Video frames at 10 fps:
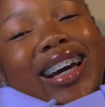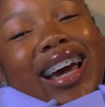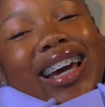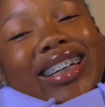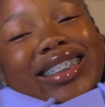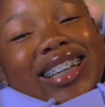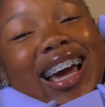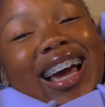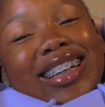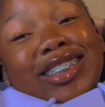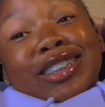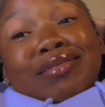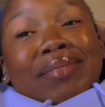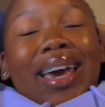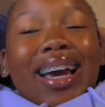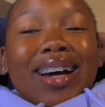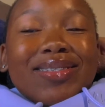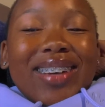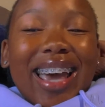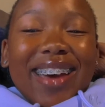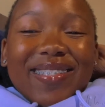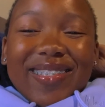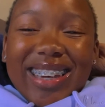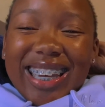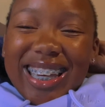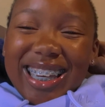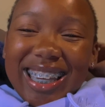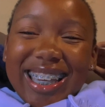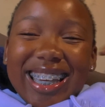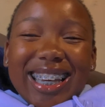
And yeah, she's back. I'm happy.